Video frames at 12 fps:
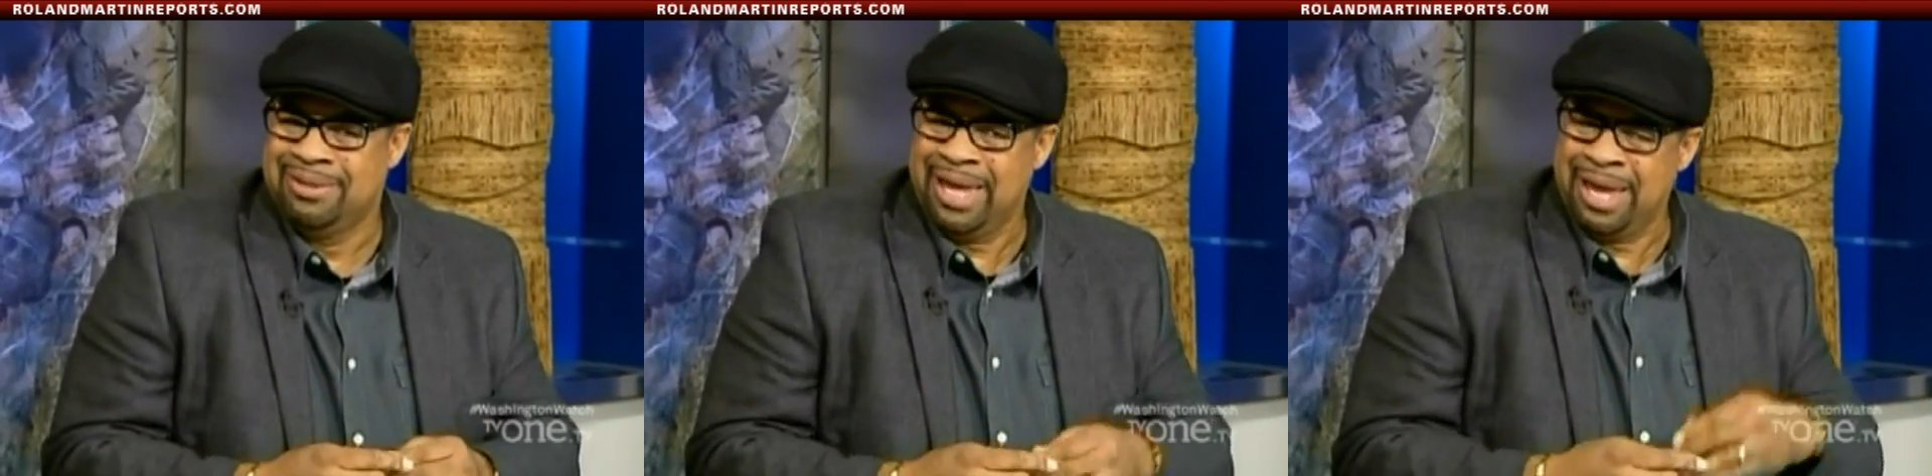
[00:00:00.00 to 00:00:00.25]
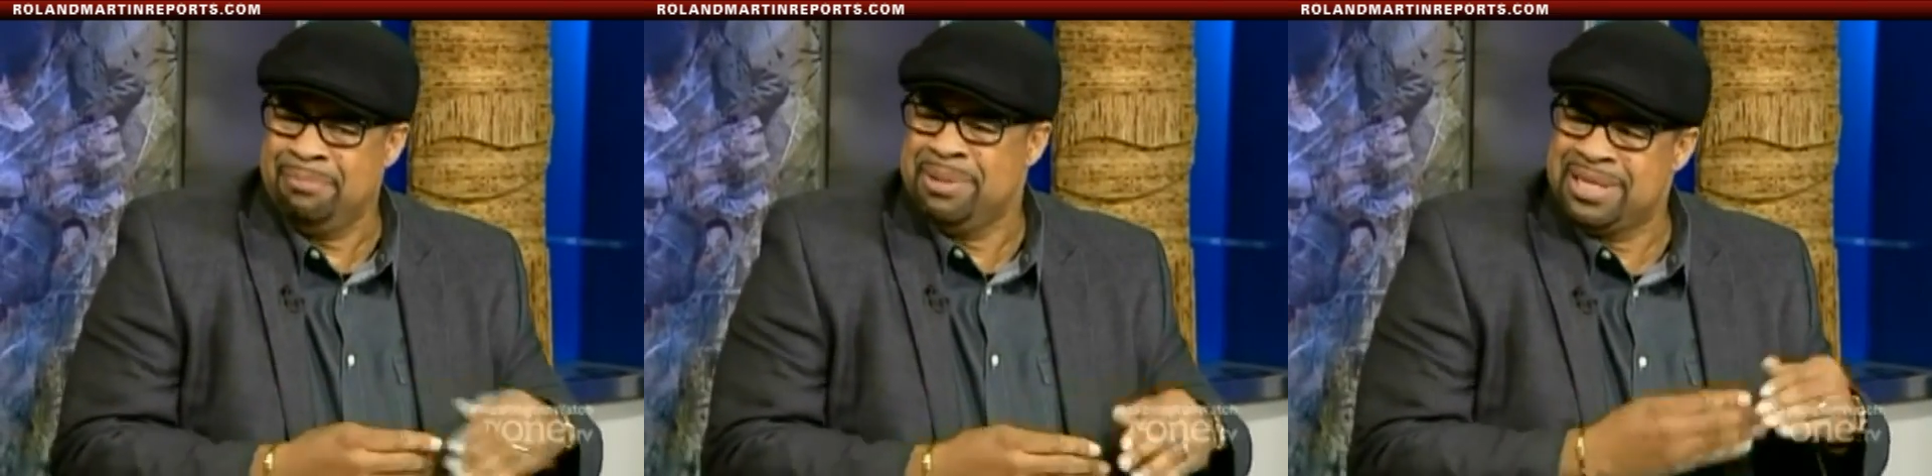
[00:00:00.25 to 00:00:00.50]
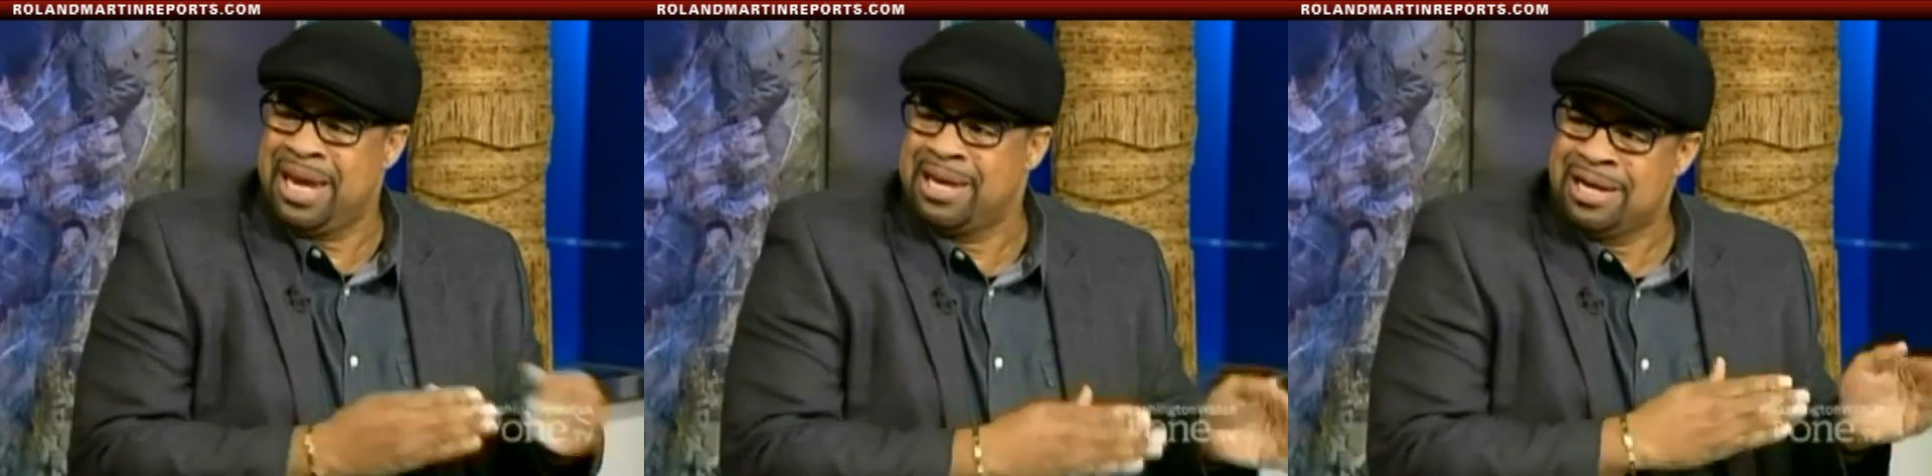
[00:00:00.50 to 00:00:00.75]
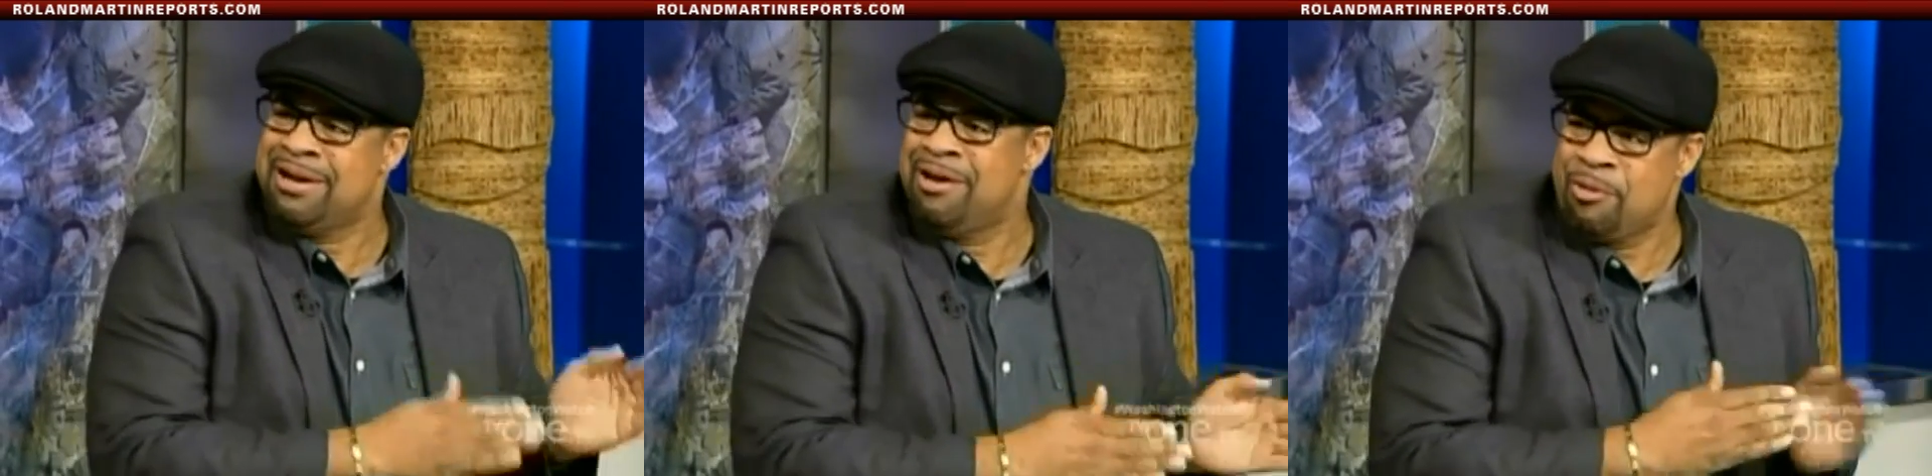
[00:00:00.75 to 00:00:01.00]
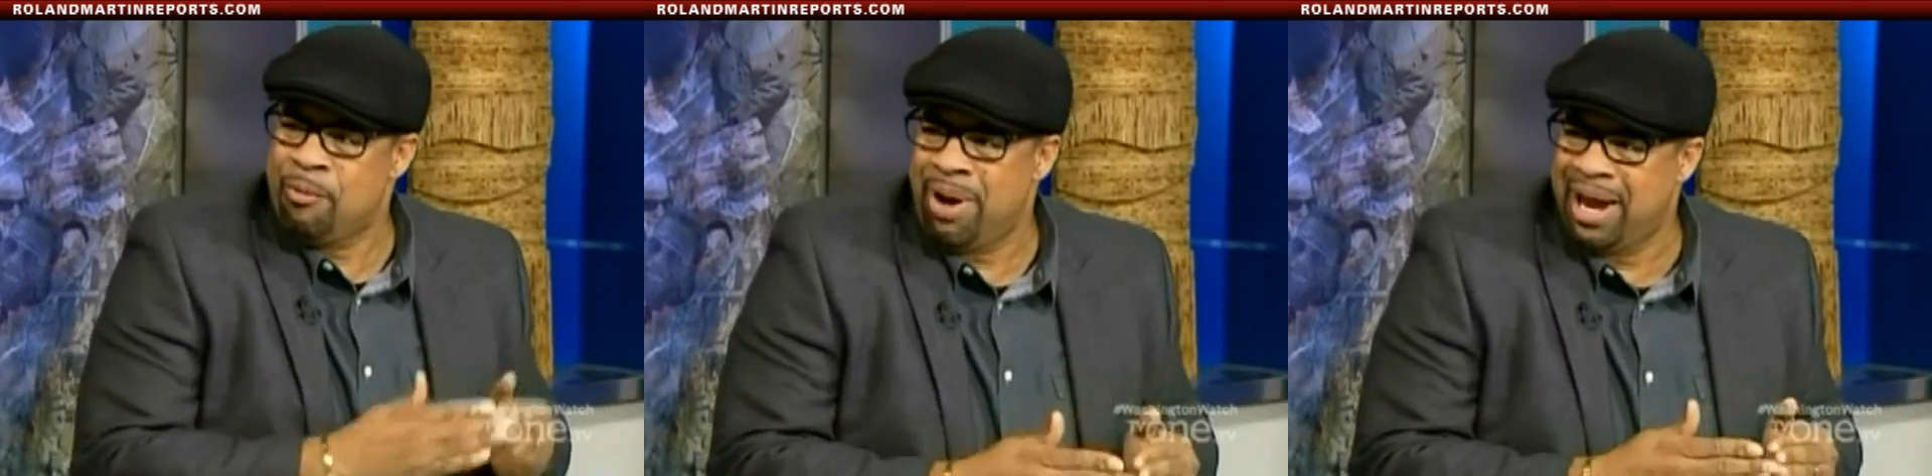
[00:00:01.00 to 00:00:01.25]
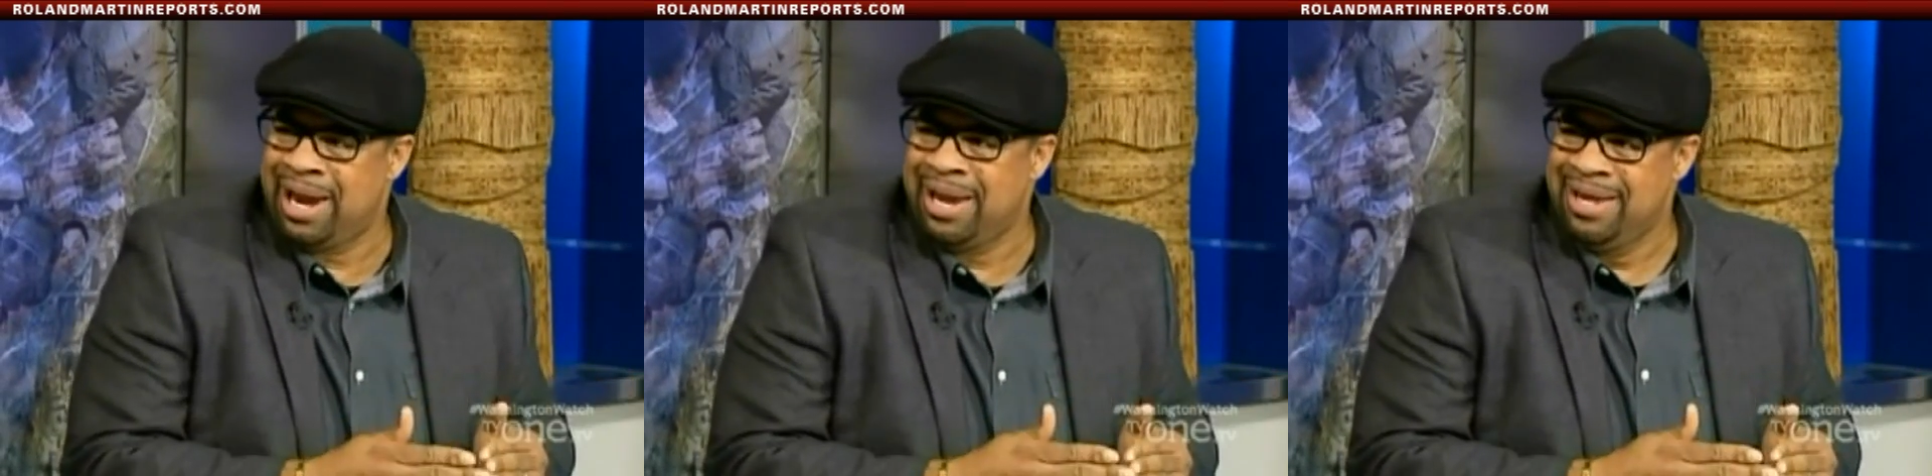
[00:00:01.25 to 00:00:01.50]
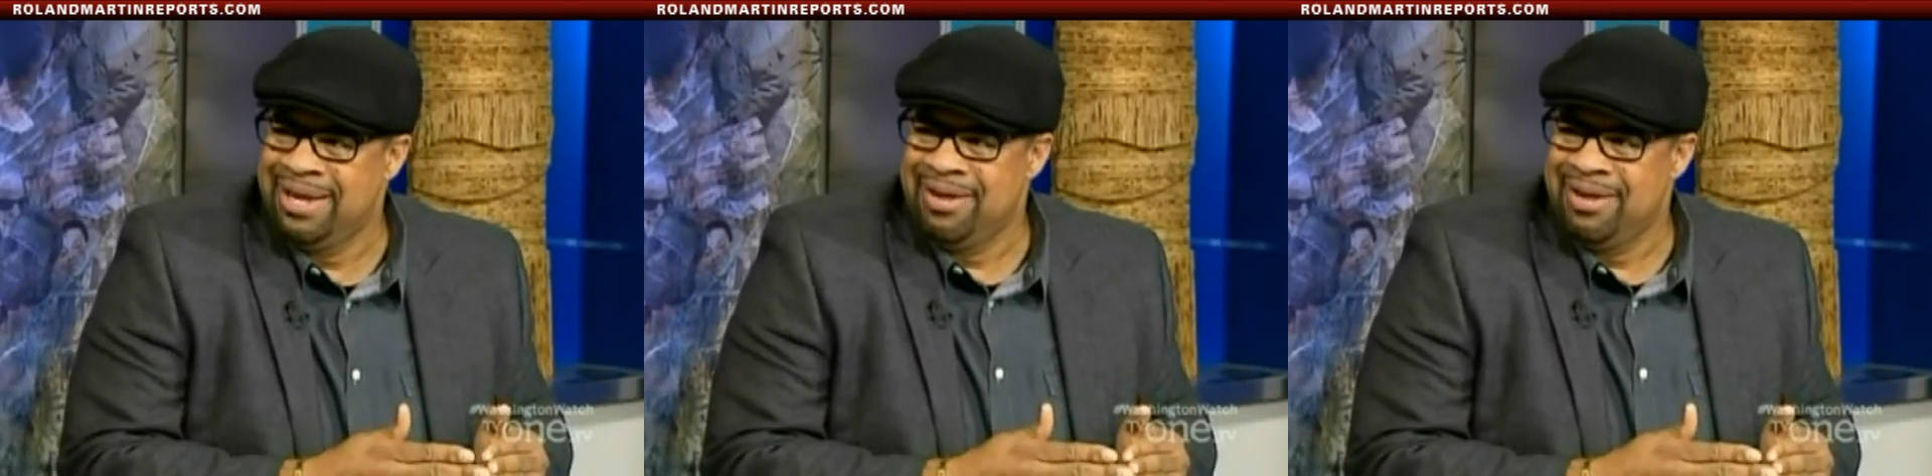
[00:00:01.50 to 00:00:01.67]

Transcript: that can be taken another way,